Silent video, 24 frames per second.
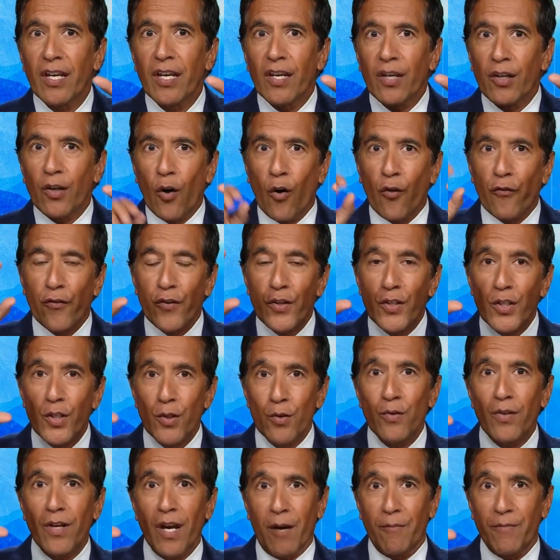go for
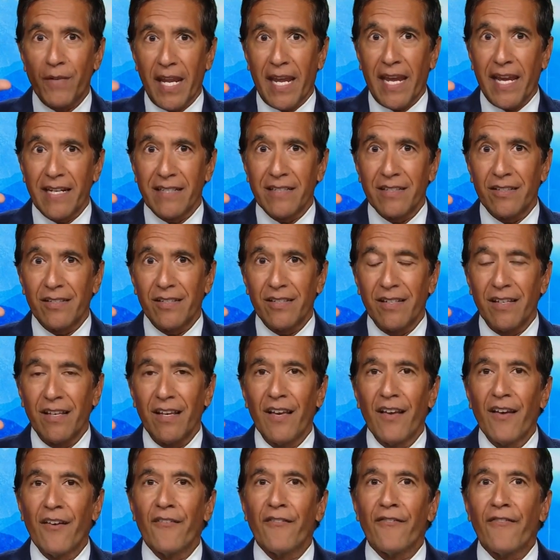two cupped hands.
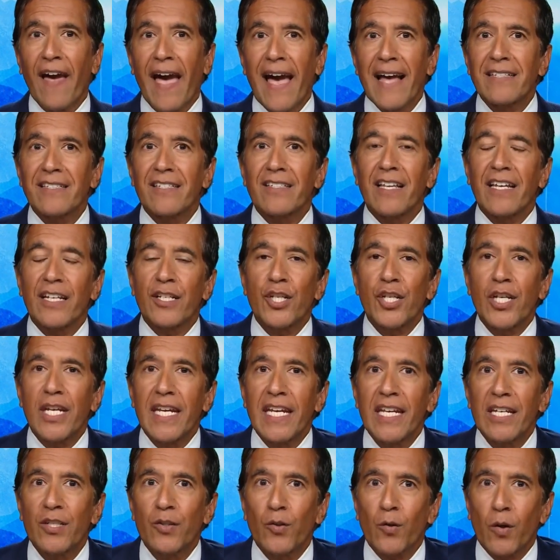Fats like
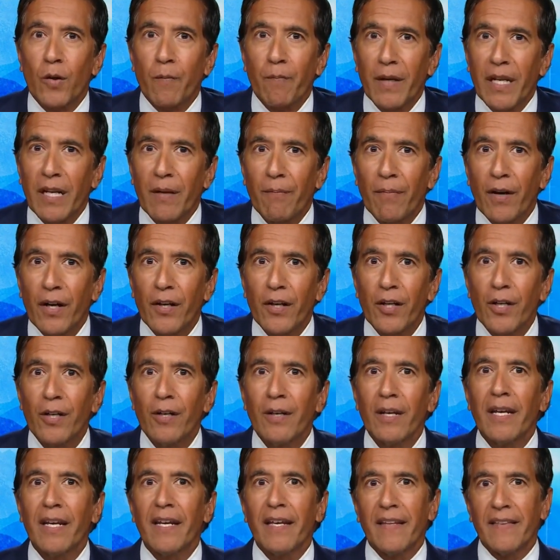cheese or peanut butter,
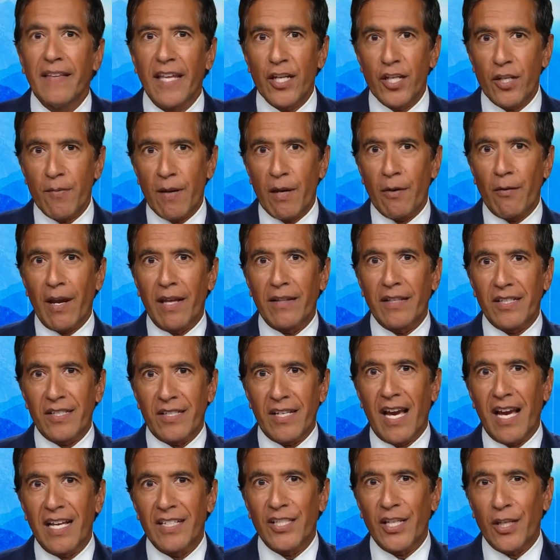they should be around the
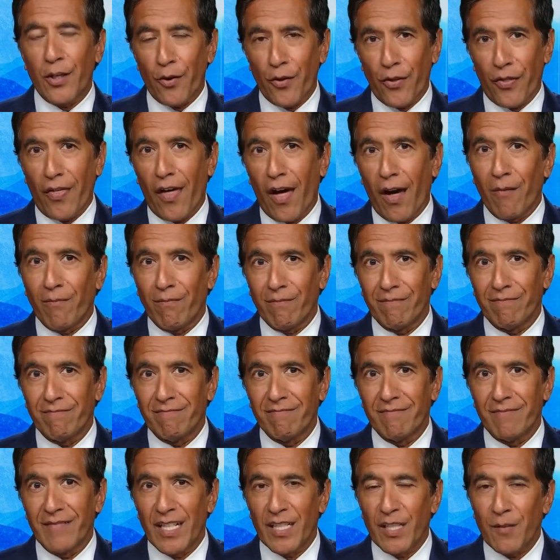size of your thumb.
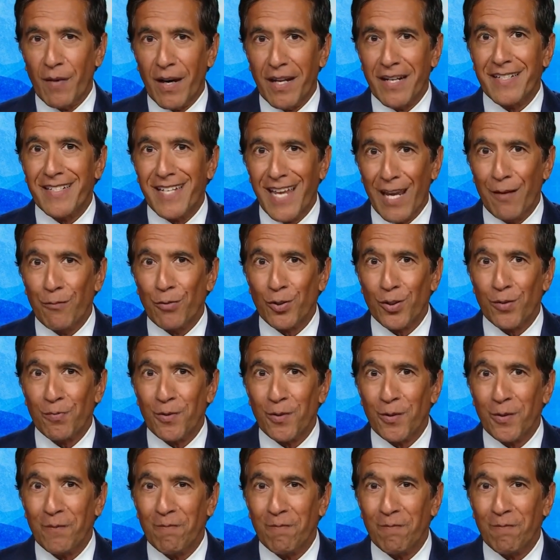That's about a tablespoon.